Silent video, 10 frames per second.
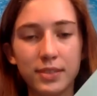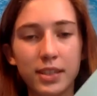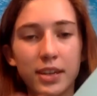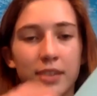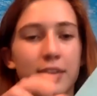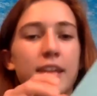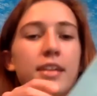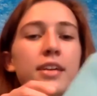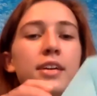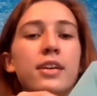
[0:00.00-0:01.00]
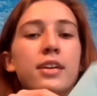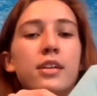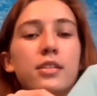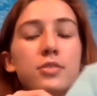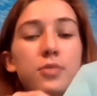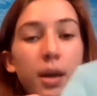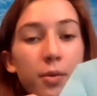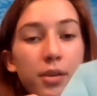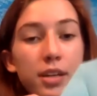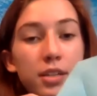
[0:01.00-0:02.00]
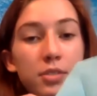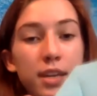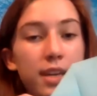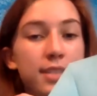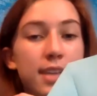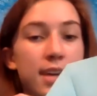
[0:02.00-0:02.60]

All right. So now we're going to do the exact